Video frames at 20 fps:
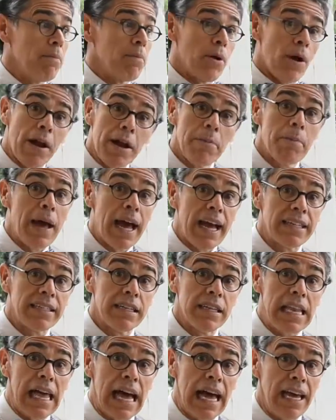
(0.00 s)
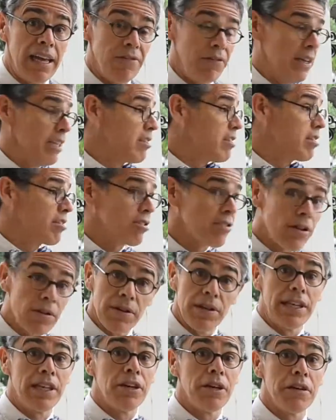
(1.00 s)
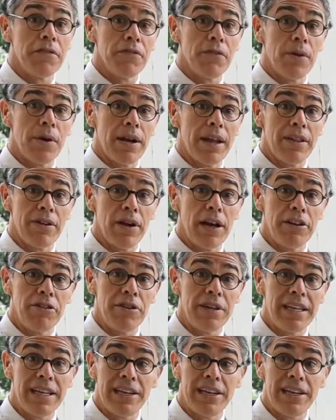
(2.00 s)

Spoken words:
brought it back to life. It's certainly good for another 100